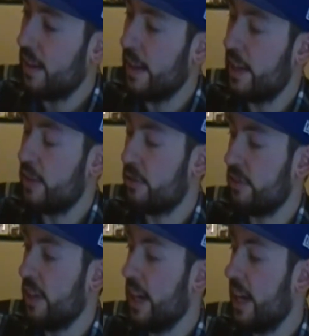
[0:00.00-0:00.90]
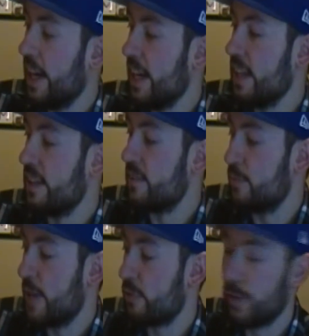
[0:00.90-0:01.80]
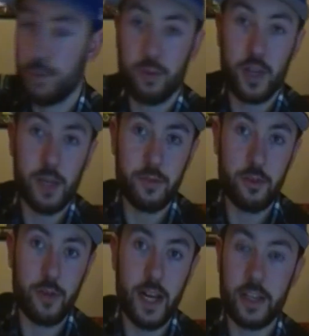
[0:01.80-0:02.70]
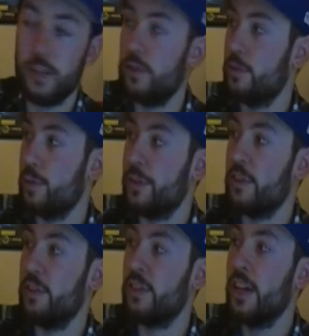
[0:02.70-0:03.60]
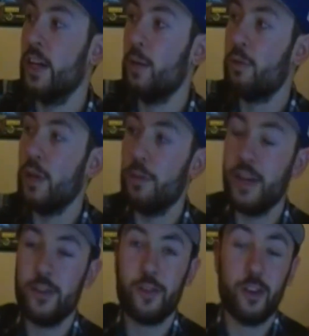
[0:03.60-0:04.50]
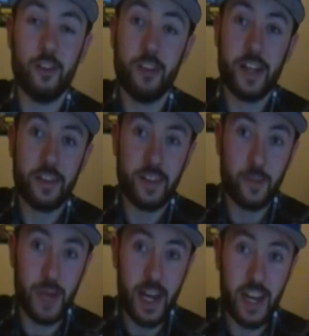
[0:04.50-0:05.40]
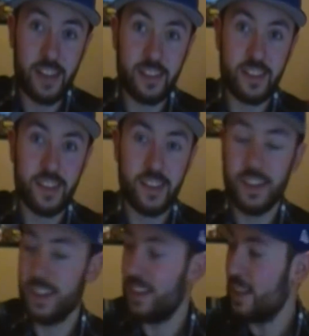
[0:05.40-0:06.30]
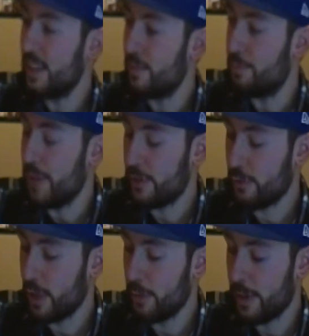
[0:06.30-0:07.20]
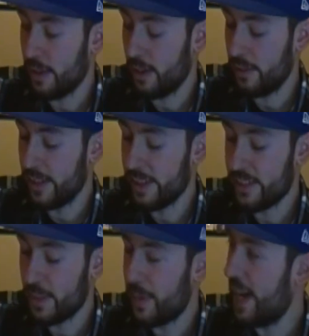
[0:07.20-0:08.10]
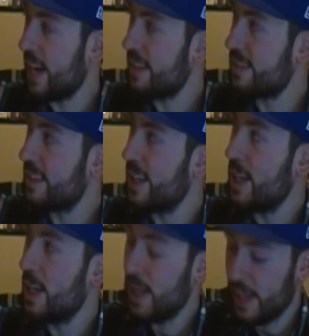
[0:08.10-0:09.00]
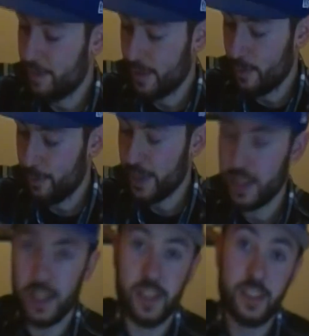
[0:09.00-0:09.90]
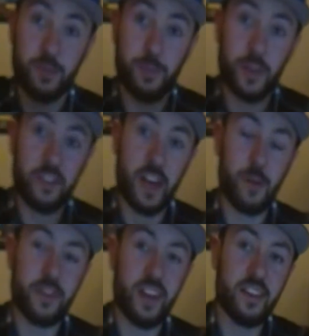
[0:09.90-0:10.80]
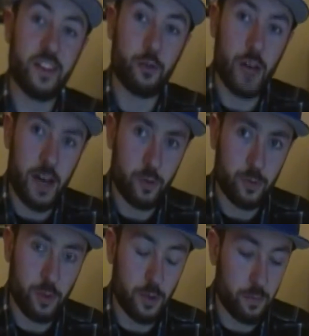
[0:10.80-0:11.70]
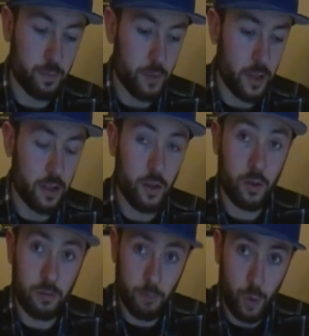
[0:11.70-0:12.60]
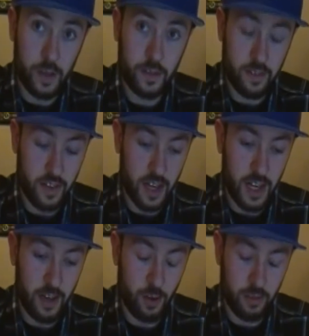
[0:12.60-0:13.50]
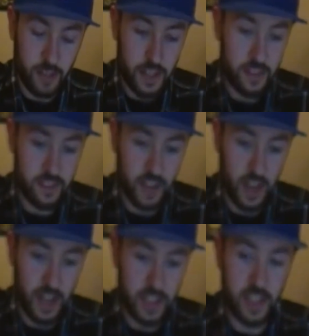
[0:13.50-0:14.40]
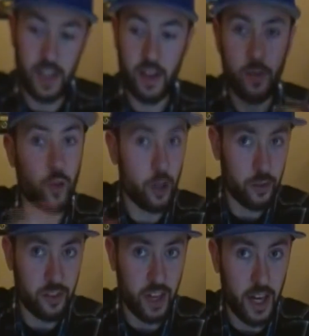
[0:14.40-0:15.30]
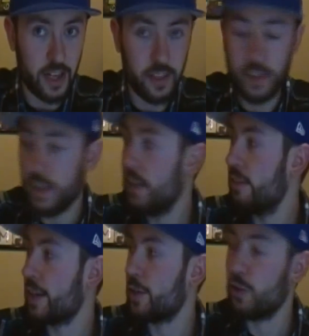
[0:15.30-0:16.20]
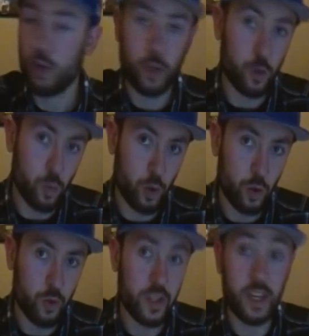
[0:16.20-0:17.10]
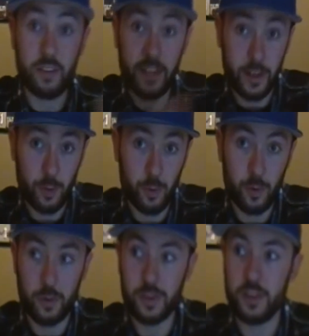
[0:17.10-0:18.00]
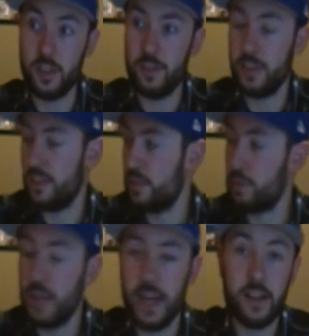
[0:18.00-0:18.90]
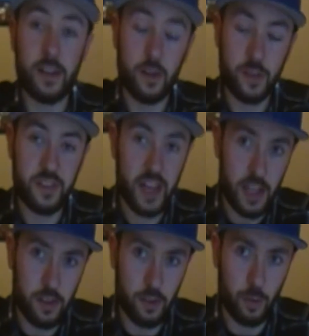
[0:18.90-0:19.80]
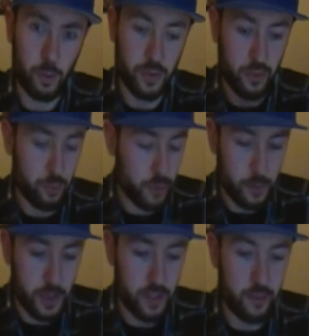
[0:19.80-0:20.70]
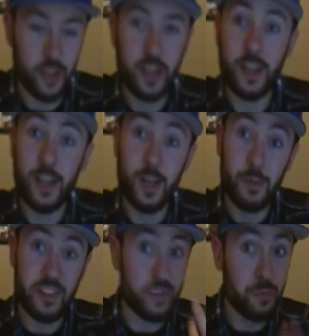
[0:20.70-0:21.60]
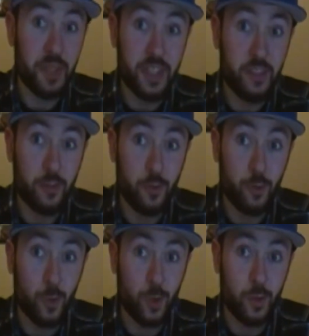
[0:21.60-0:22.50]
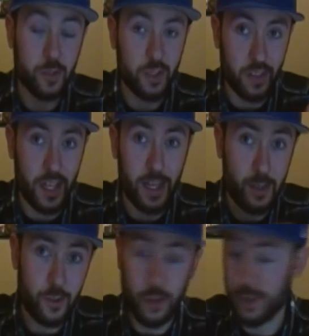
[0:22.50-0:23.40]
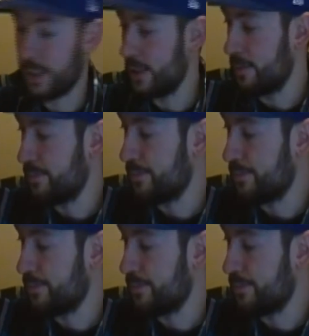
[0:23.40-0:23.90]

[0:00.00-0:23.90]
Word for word: And then July is Metroid Prime 2 Echoes, which is pretty much Link to the Past Metroid: A Link to the Past, if you, because Samus has to travel from one side, a light side, and then a dark side, like a darker world and a lighter world on this planet known as Aether, which has pretty much been split into two worlds, light and dark.